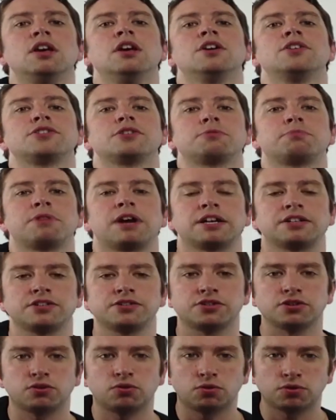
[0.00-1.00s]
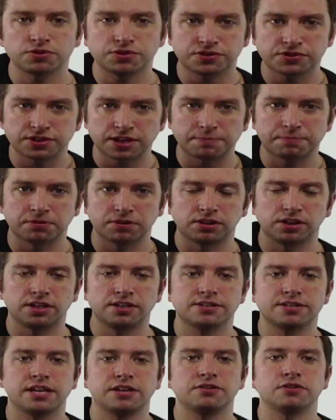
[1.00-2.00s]
So practice the chords separately,
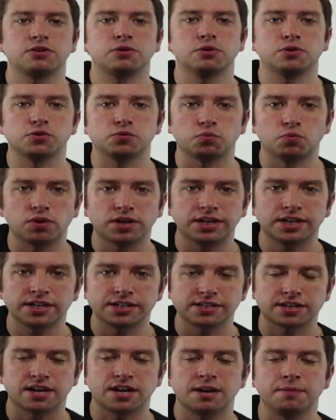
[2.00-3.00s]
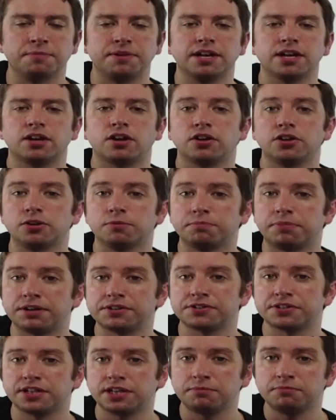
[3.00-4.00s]
take the chords one at a time, get all your
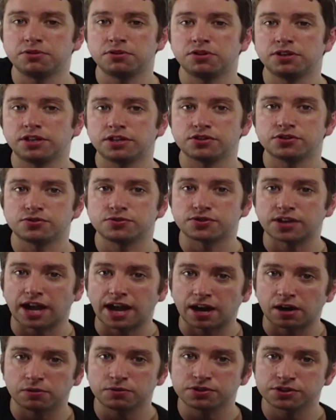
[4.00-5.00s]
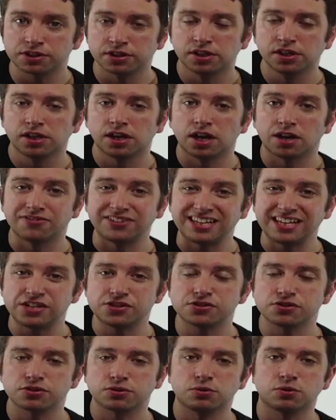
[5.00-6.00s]
buzzing and muting issues out of
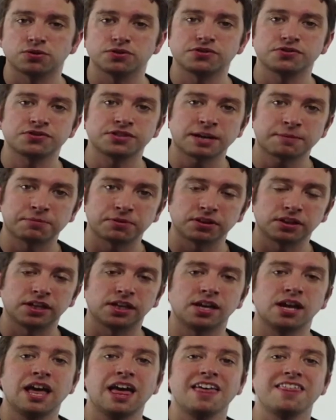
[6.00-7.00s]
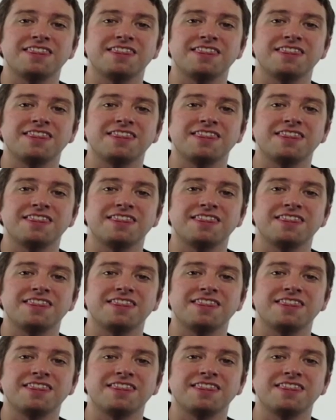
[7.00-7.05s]
each of the chords separately,